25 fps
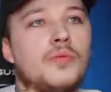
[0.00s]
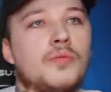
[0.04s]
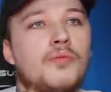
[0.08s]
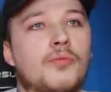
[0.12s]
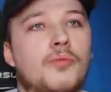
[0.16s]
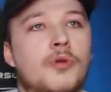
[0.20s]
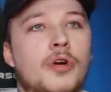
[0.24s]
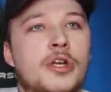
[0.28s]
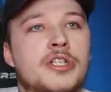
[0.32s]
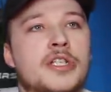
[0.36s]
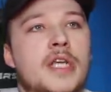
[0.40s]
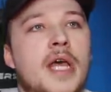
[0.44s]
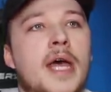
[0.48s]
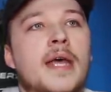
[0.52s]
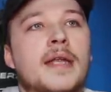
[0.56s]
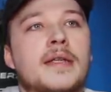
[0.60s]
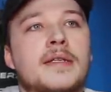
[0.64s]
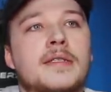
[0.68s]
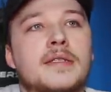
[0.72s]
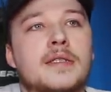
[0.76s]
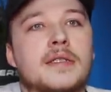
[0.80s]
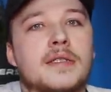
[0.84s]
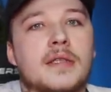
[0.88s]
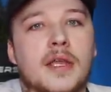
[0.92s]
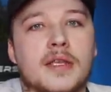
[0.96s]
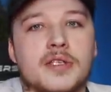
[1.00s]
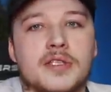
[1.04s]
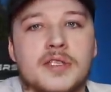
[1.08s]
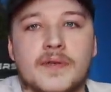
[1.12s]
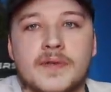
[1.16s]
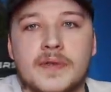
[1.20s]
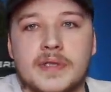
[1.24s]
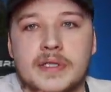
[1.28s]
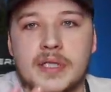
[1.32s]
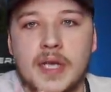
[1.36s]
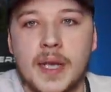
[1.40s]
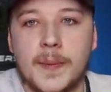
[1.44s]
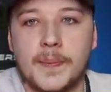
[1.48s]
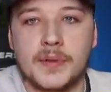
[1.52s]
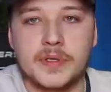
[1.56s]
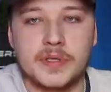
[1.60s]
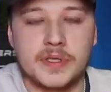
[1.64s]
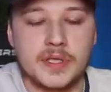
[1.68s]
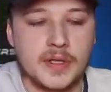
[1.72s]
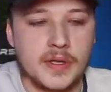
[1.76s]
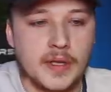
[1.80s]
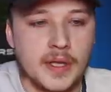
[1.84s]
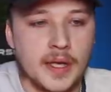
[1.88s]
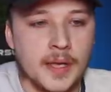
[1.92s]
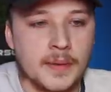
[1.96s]
pretend that something's happened
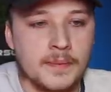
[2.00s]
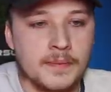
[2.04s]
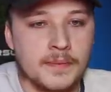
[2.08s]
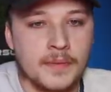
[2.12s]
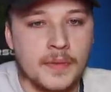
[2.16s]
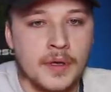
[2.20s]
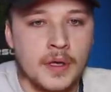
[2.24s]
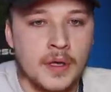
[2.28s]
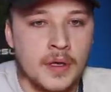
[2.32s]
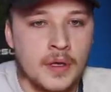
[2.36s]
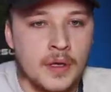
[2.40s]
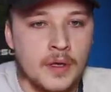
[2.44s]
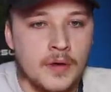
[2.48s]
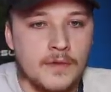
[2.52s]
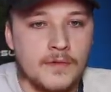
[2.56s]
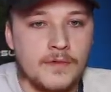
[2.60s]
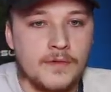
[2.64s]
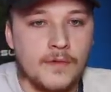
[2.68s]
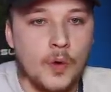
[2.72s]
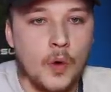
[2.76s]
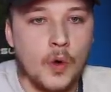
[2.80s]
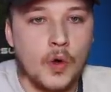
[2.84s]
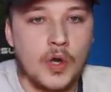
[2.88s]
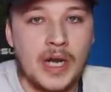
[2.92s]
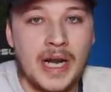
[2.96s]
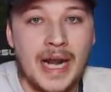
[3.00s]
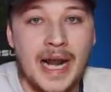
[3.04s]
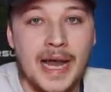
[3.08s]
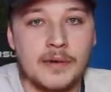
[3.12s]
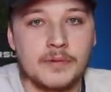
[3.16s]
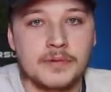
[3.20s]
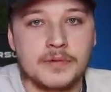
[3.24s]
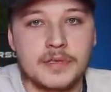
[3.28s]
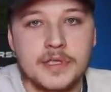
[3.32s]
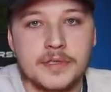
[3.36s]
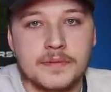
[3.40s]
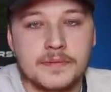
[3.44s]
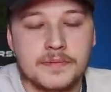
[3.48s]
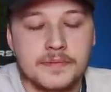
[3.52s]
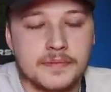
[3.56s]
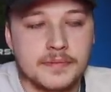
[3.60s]
to them for clout,